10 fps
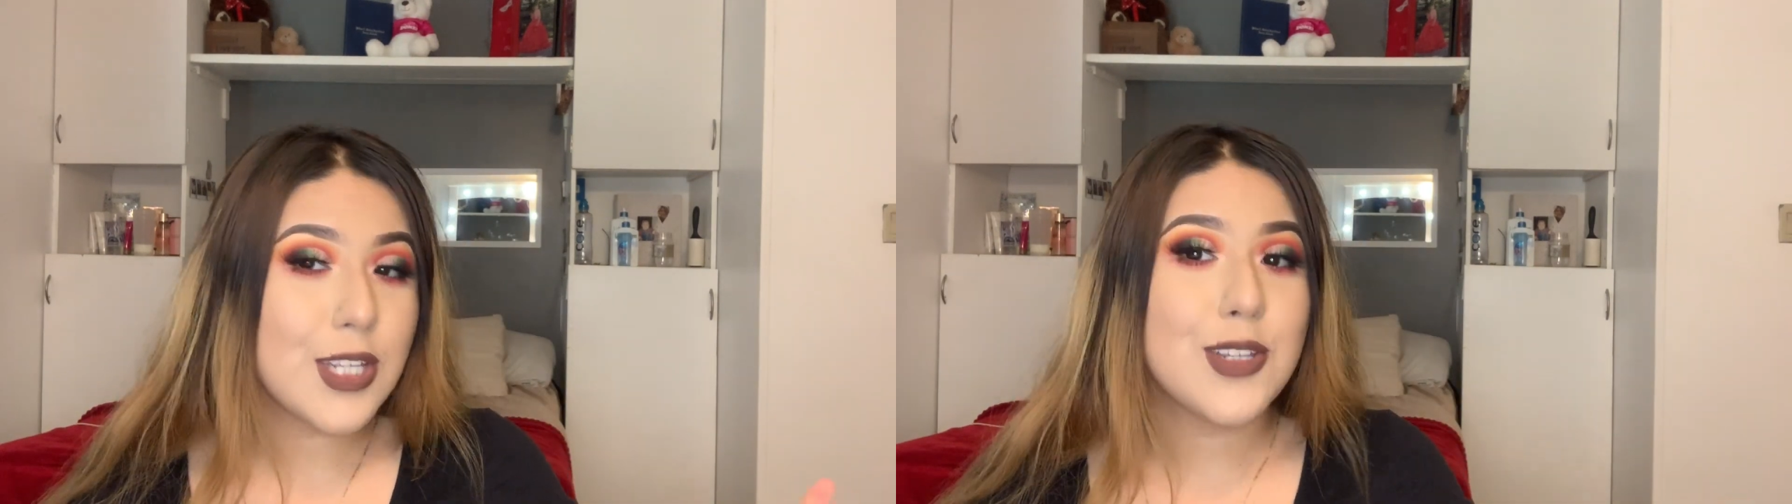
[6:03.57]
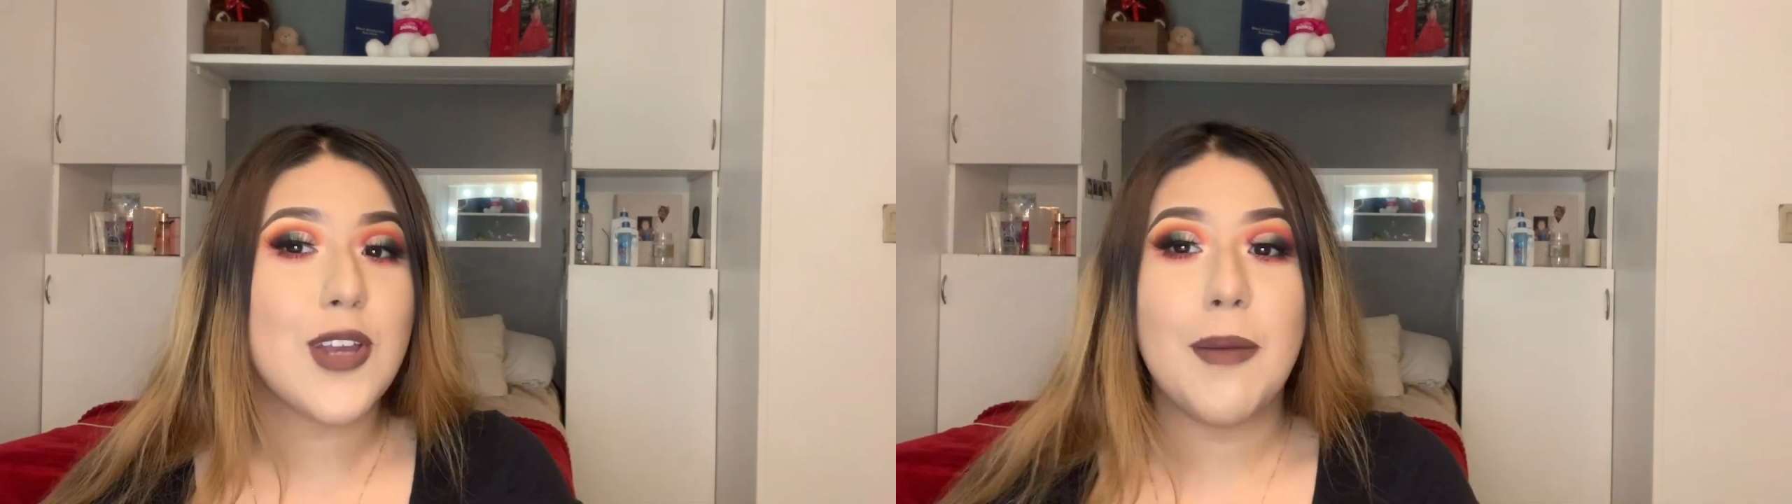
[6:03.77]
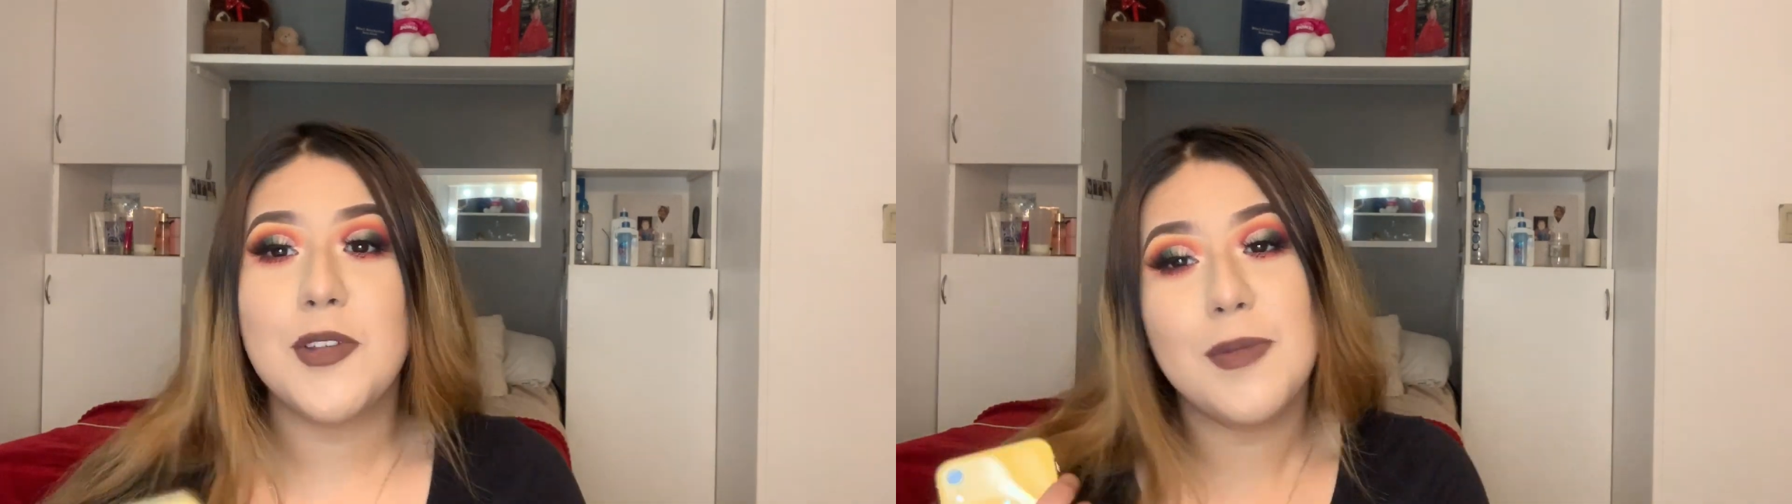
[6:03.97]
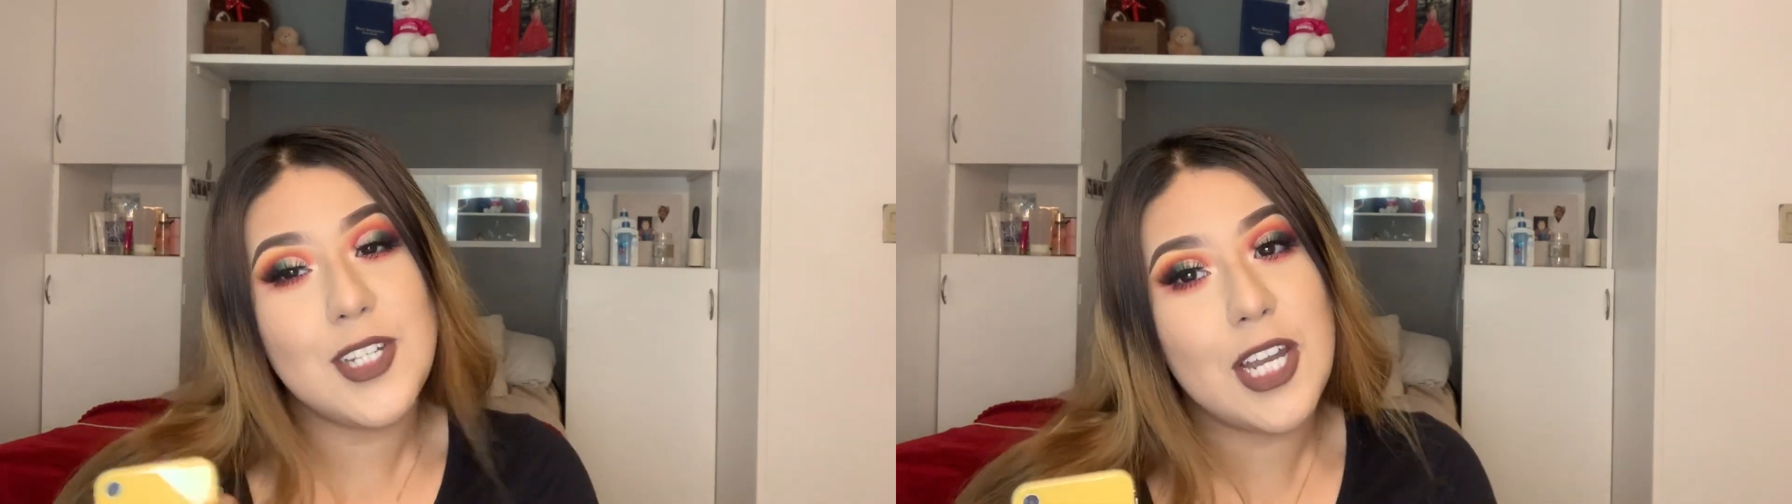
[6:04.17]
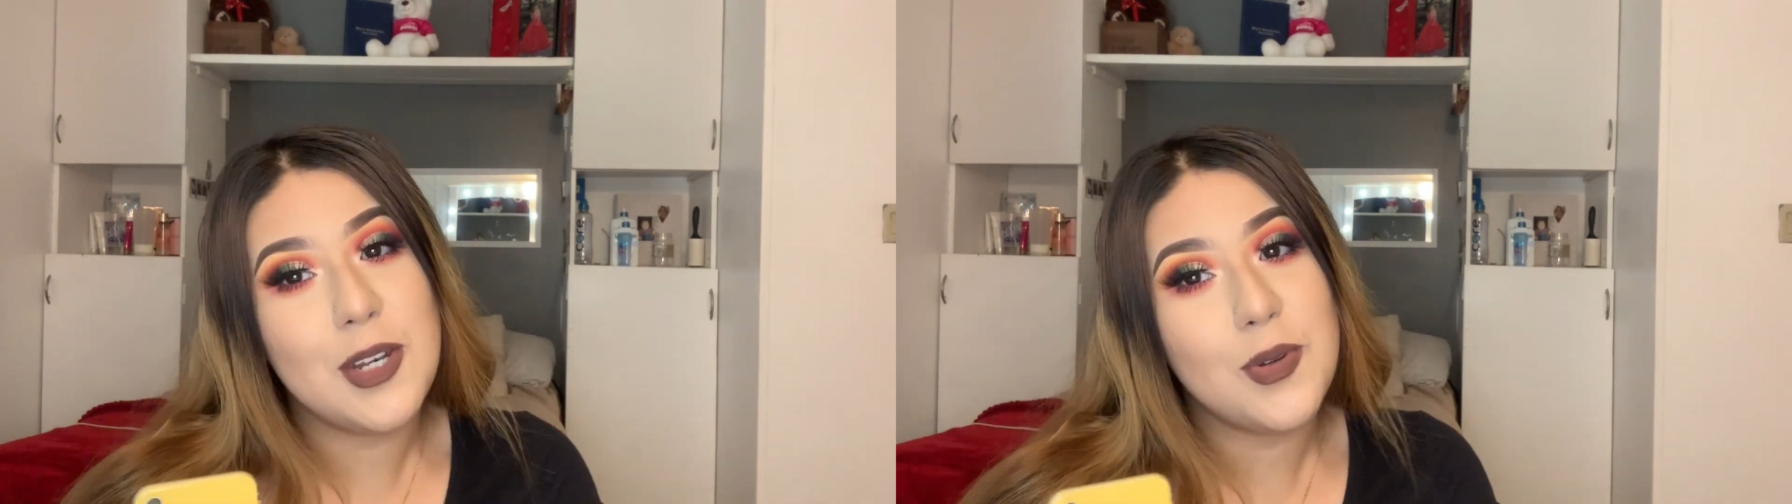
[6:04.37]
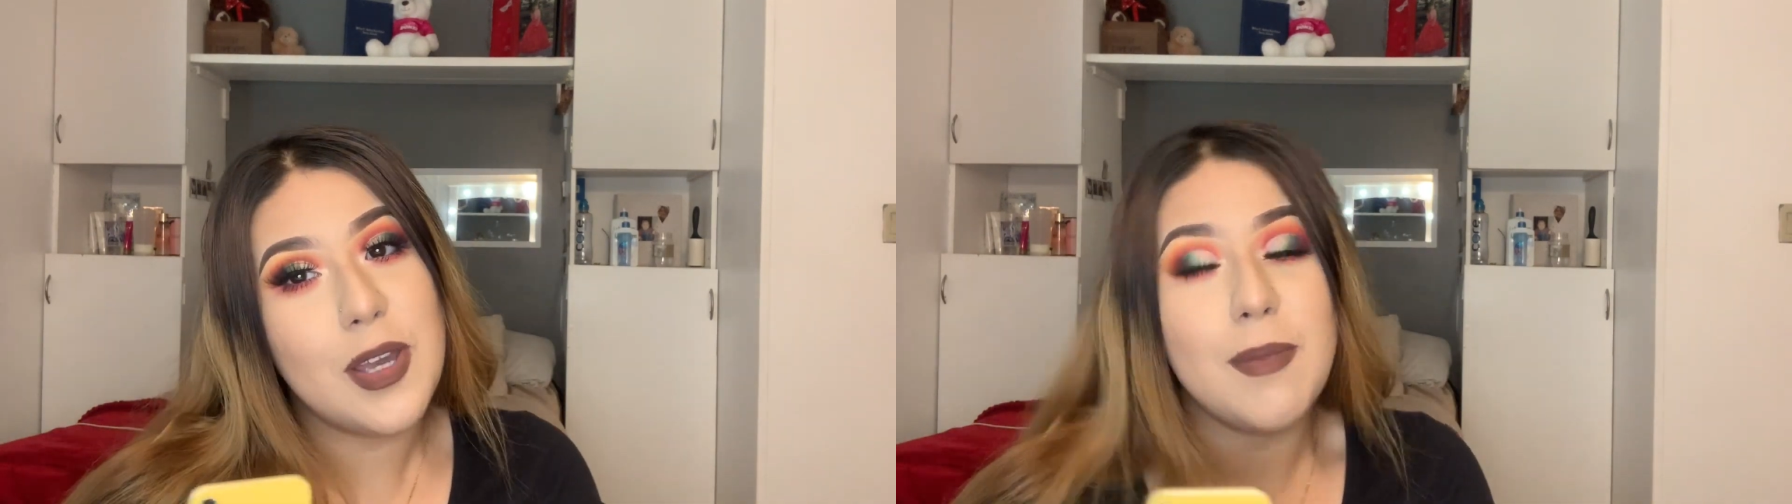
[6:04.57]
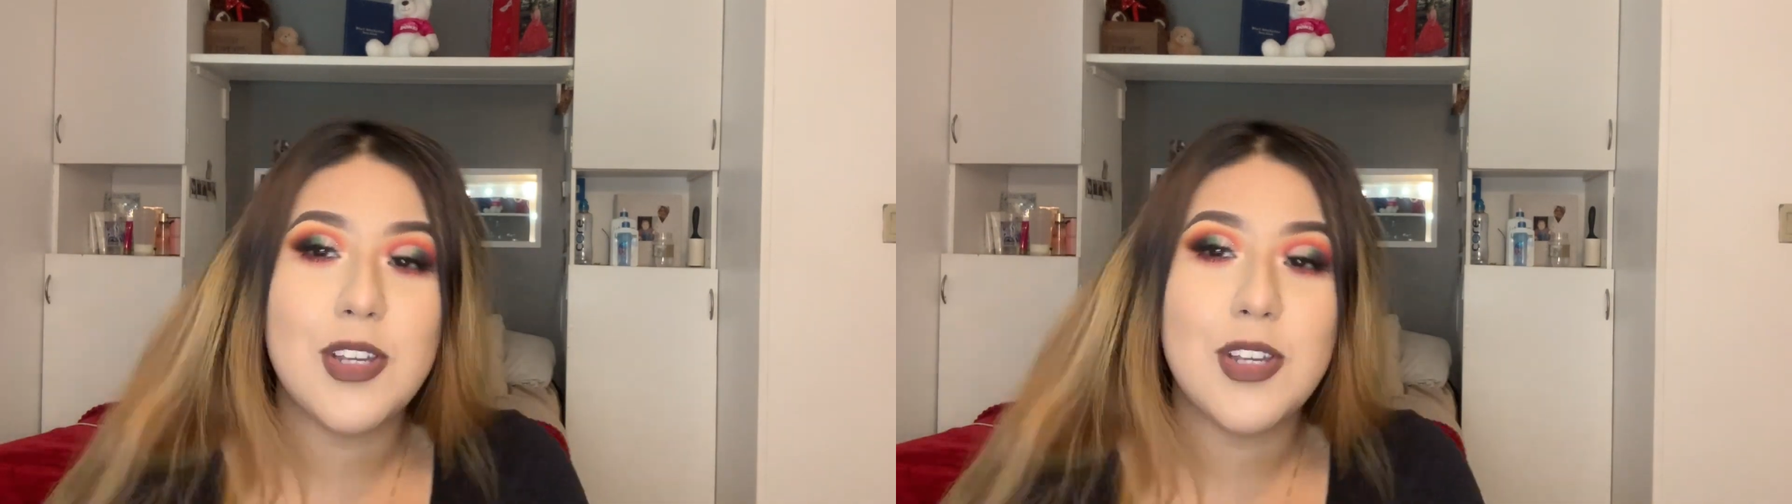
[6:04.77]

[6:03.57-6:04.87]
Subscribe to my channel and